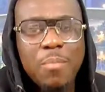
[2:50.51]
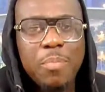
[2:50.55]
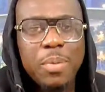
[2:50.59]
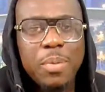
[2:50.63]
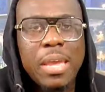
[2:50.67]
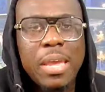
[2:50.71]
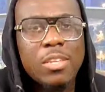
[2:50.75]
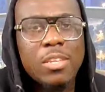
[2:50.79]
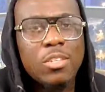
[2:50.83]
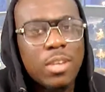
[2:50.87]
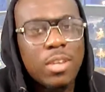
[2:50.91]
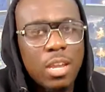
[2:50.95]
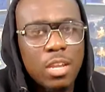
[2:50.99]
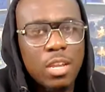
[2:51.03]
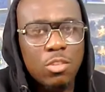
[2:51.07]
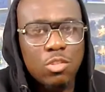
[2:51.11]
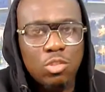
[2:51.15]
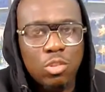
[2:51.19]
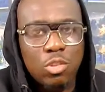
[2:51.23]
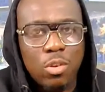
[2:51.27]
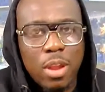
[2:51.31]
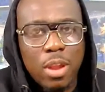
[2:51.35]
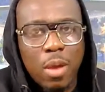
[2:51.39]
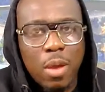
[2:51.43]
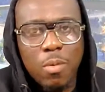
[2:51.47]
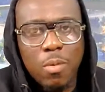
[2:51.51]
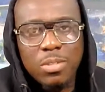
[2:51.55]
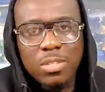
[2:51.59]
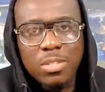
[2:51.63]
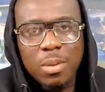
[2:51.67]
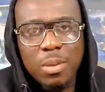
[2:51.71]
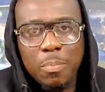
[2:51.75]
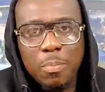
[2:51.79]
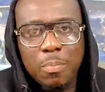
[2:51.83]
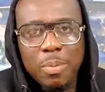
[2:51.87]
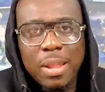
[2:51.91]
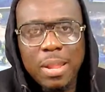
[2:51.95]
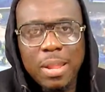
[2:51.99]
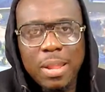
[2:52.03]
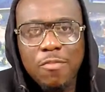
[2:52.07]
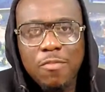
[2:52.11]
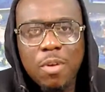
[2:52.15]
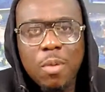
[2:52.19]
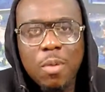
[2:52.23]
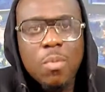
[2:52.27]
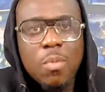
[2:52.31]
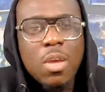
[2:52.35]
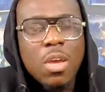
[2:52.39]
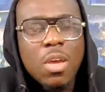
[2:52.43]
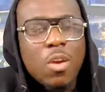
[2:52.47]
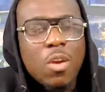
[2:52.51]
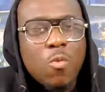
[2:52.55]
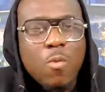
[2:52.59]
page. You can join our WhatsApp platform.